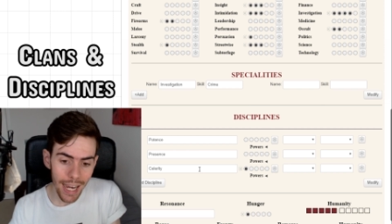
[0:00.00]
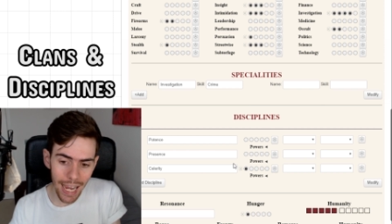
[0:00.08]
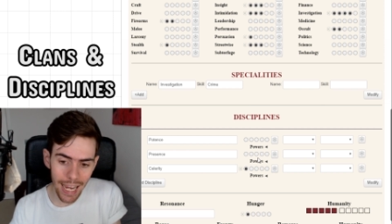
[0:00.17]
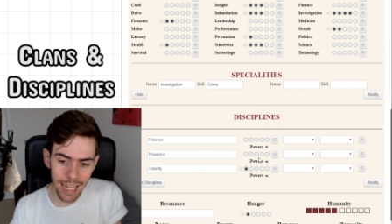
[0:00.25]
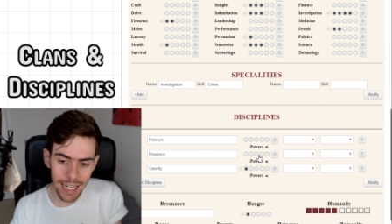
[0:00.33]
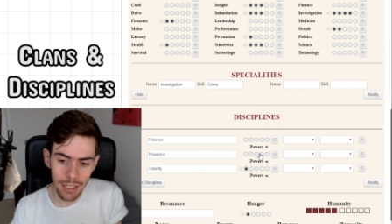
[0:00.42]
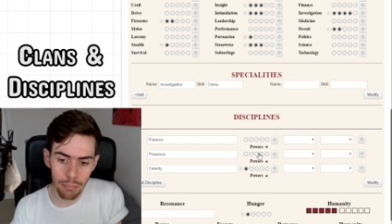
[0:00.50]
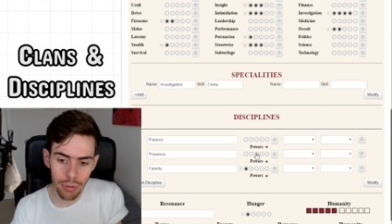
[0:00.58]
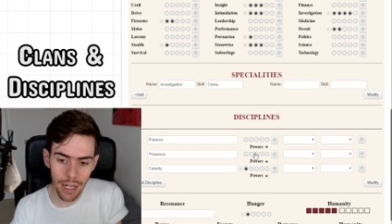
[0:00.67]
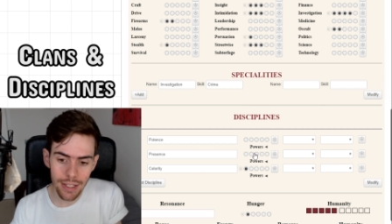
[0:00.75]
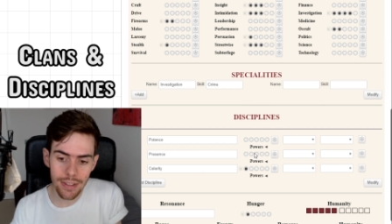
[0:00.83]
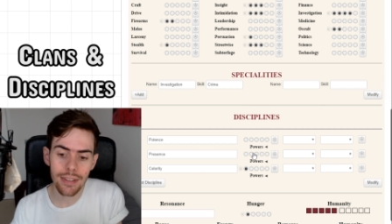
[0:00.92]
And
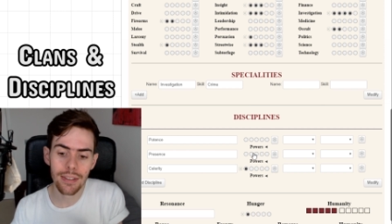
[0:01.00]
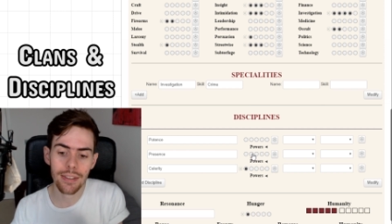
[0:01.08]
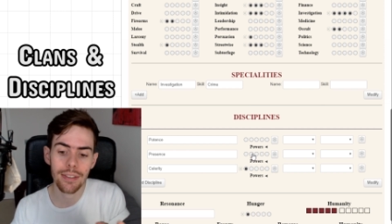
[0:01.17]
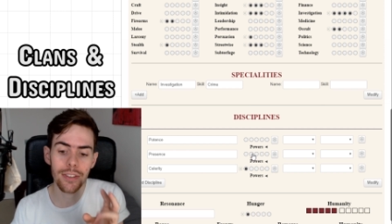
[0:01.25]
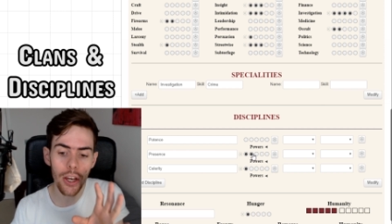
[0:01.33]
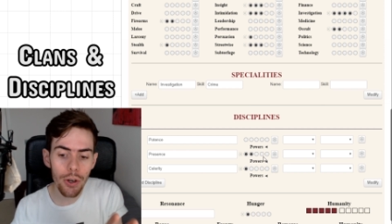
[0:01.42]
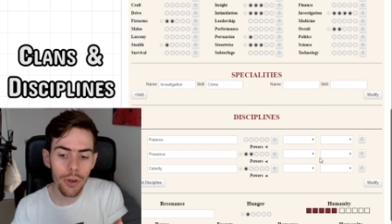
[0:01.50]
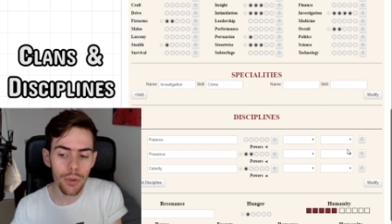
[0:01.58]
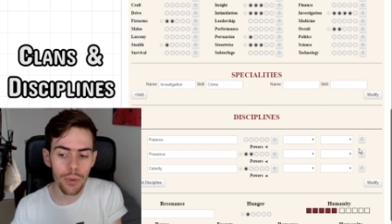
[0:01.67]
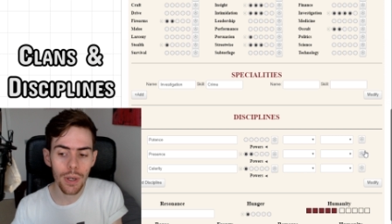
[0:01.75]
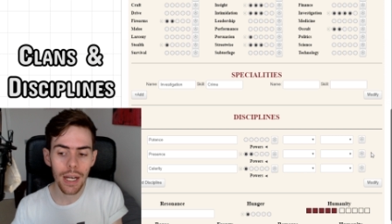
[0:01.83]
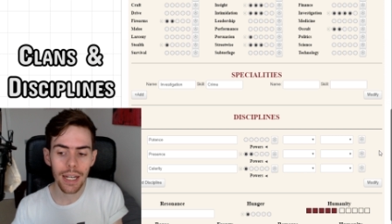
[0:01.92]
Presence
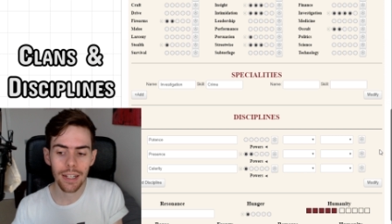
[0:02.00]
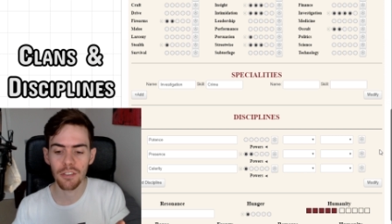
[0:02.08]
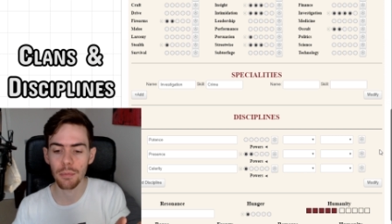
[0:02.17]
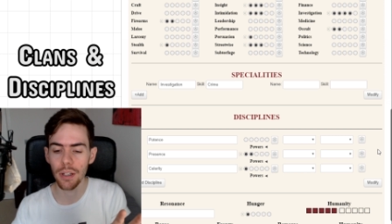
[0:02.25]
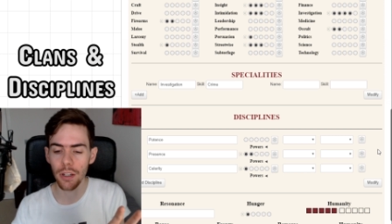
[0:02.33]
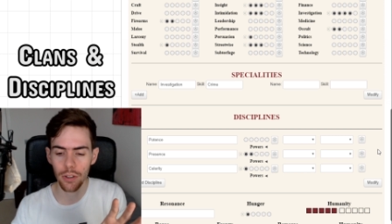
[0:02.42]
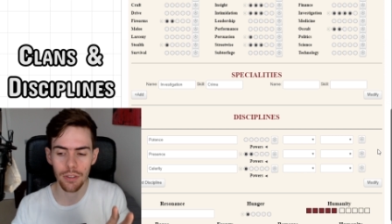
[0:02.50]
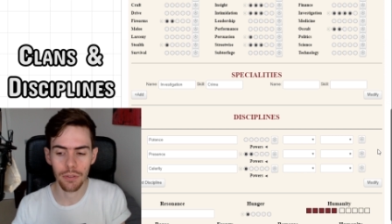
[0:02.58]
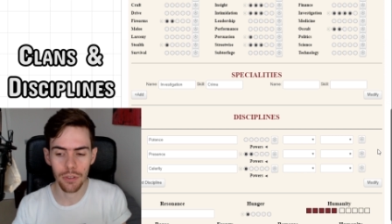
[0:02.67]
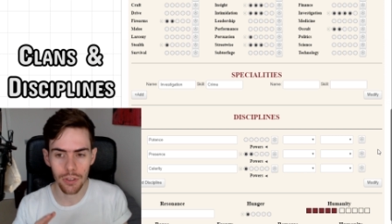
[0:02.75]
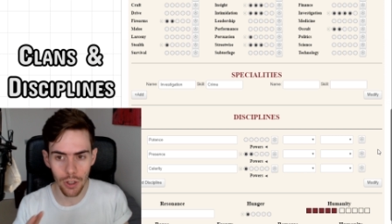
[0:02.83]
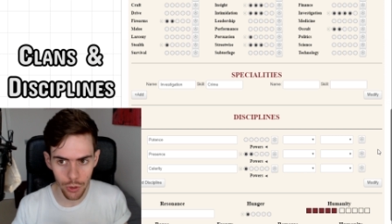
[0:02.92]
2 gives me lots of
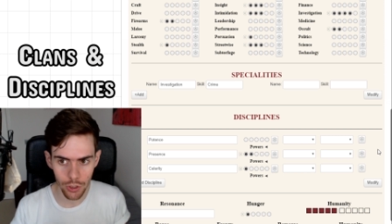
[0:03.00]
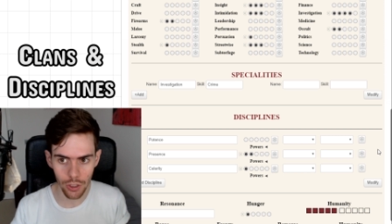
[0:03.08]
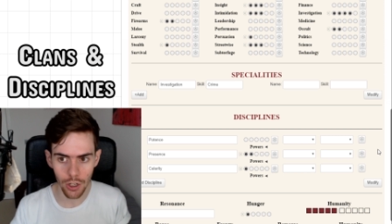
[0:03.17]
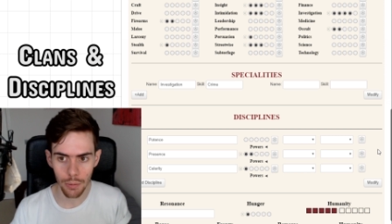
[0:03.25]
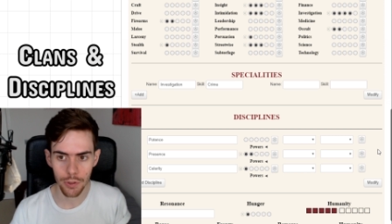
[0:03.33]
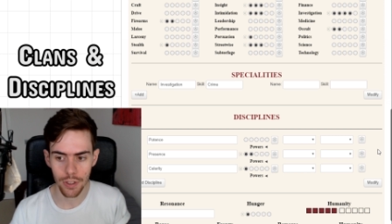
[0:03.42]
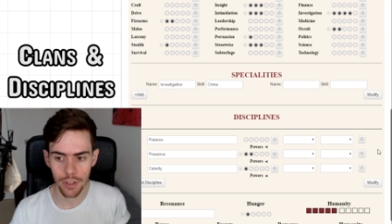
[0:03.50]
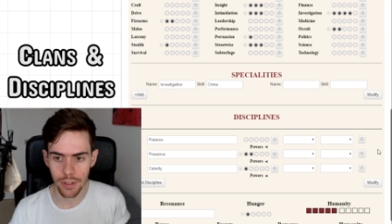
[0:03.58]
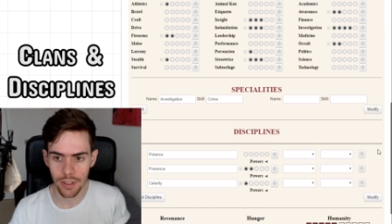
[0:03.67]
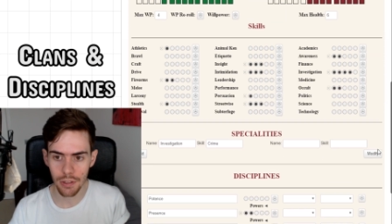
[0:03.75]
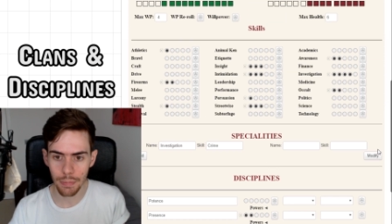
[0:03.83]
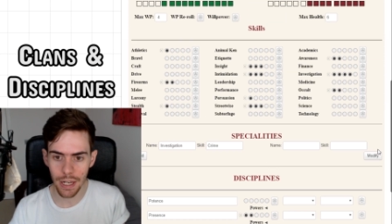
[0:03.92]
social
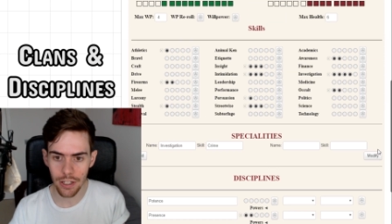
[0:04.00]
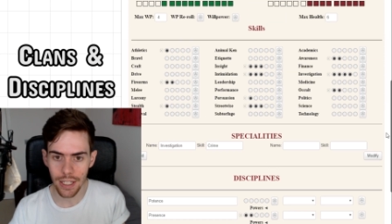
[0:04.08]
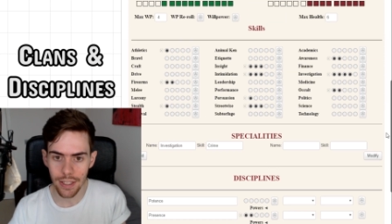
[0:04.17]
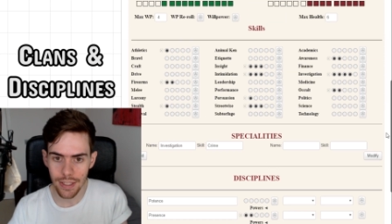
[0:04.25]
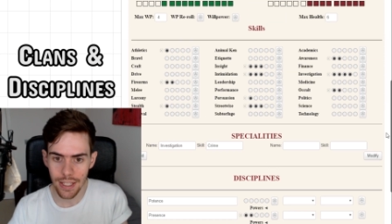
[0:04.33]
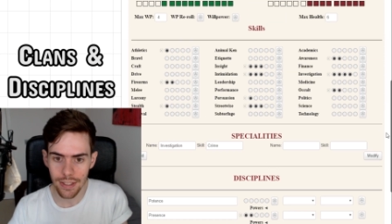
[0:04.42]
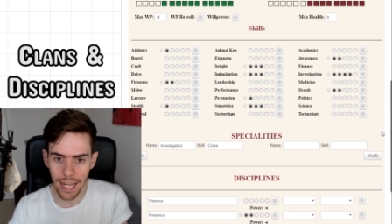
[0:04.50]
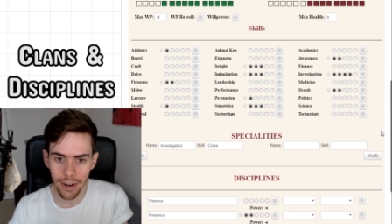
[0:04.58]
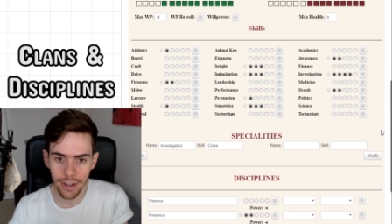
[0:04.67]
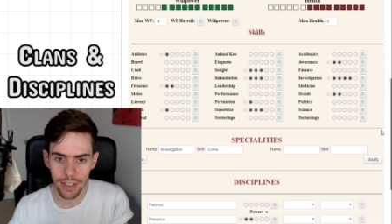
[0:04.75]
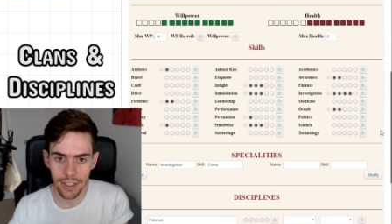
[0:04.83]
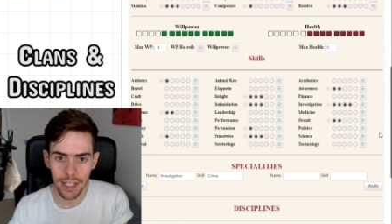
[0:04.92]
options, especially as this
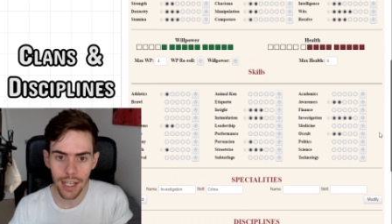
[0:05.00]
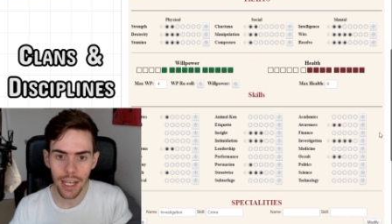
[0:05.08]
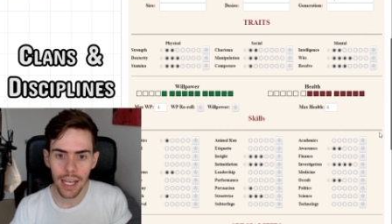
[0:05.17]
character